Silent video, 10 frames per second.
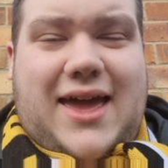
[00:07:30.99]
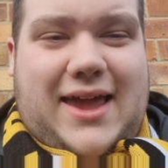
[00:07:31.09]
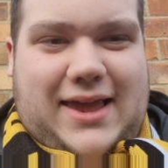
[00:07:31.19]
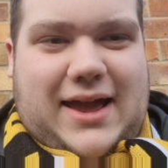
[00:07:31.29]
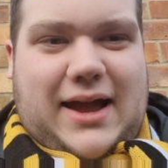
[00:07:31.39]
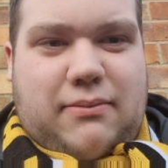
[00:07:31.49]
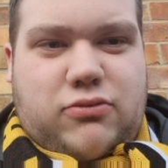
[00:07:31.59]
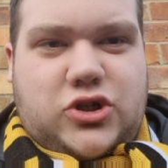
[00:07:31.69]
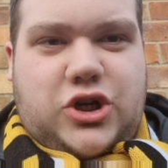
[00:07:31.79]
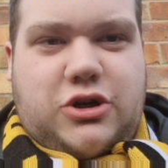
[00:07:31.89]
he can
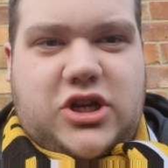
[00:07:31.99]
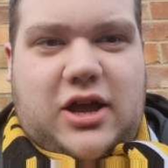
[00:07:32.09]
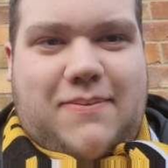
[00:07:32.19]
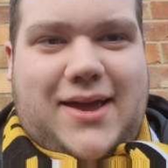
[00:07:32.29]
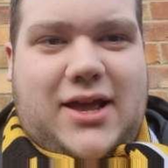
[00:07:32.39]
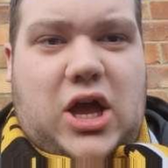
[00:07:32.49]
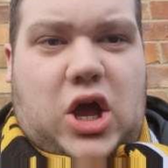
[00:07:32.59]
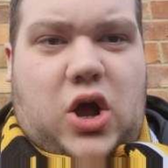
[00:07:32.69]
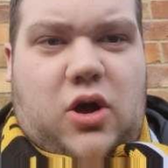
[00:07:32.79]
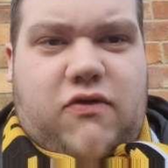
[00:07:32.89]
produce a bit
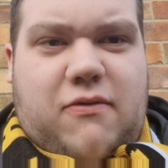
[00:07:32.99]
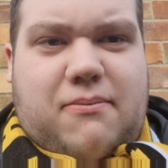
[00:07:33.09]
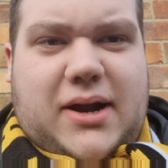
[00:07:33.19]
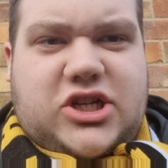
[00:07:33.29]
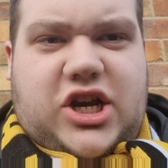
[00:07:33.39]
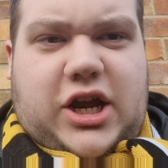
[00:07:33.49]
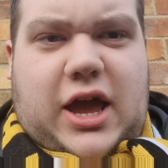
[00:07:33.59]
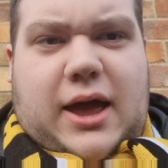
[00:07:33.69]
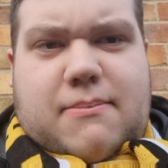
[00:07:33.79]
of magic.